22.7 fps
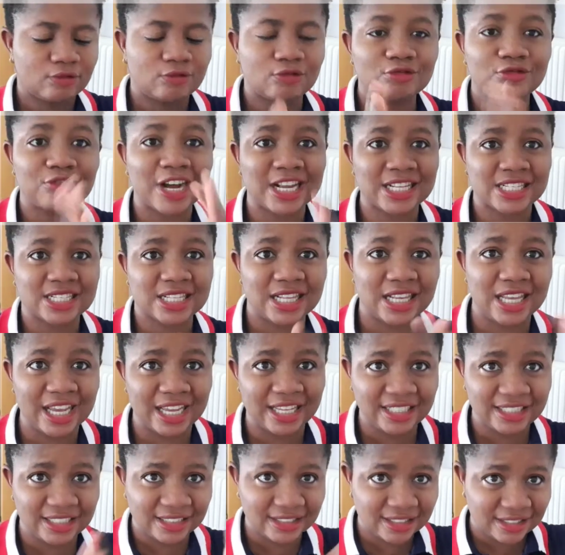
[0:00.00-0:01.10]

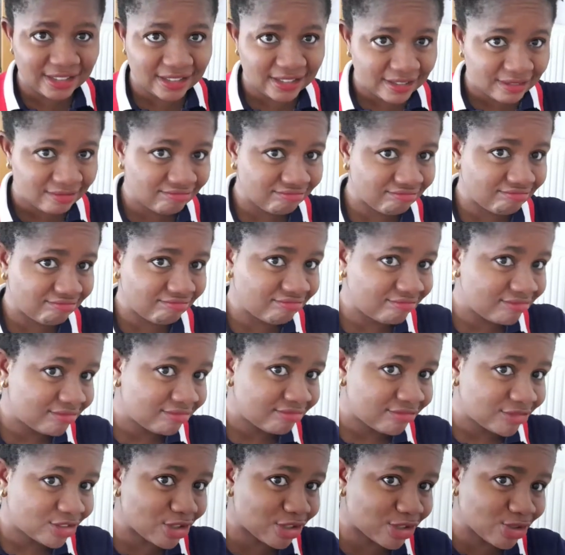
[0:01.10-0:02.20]
Vaseline,
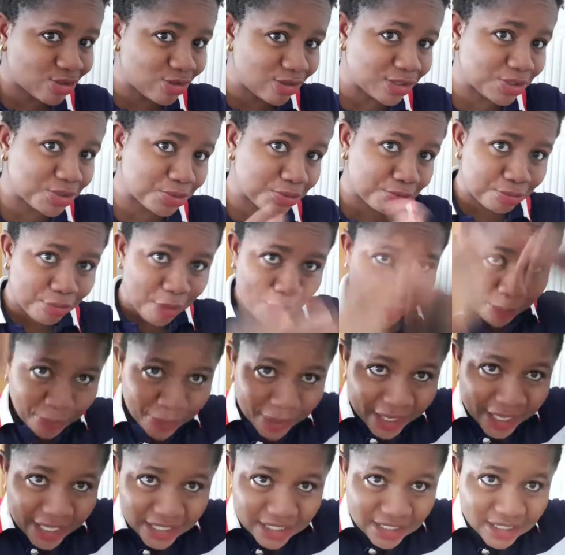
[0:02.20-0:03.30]
just going to rub
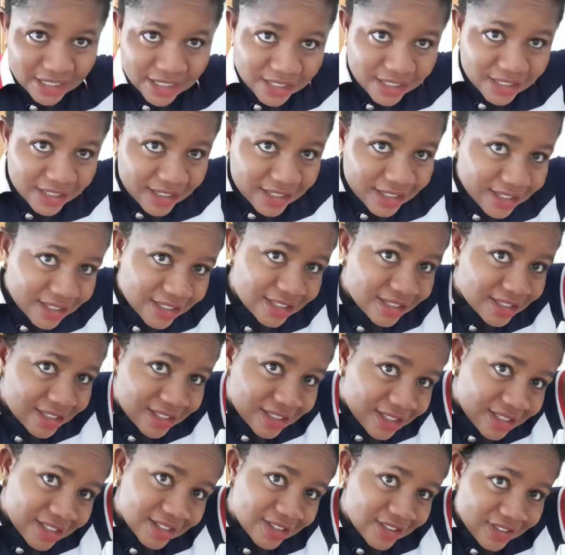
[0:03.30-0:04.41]
it.
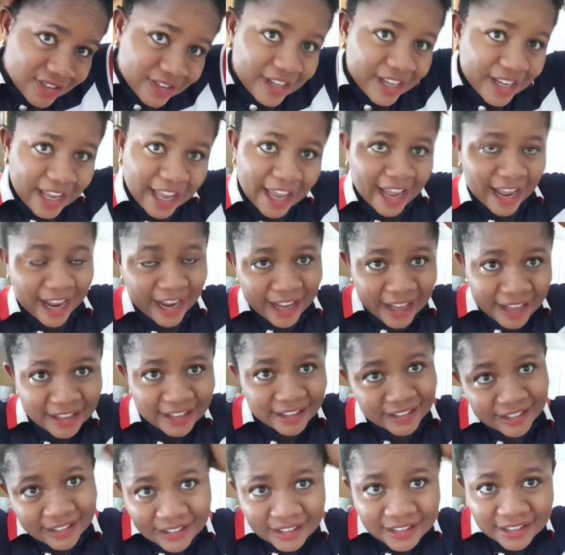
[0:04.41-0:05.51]
Okay,
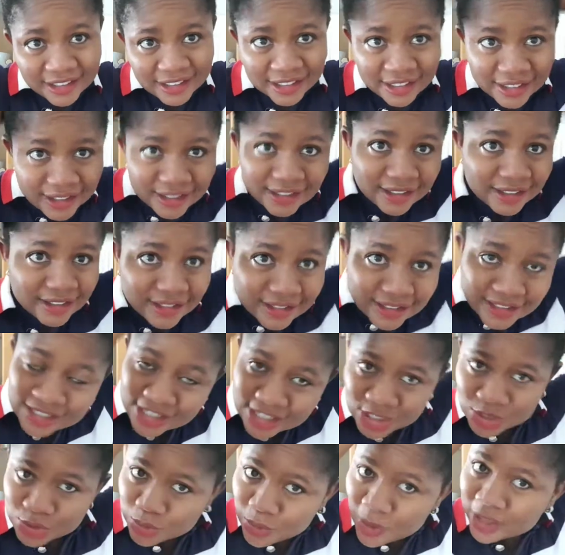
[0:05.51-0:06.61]

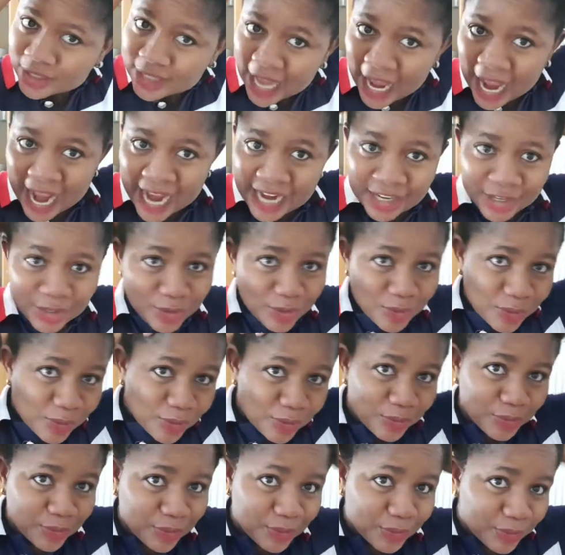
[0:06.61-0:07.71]
this is what I
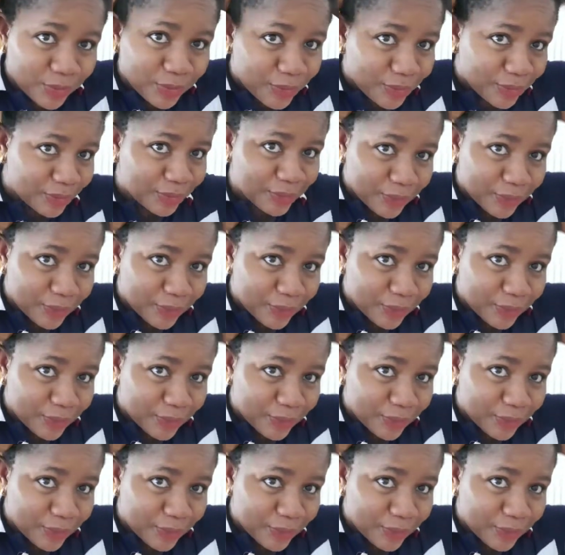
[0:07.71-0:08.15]
do.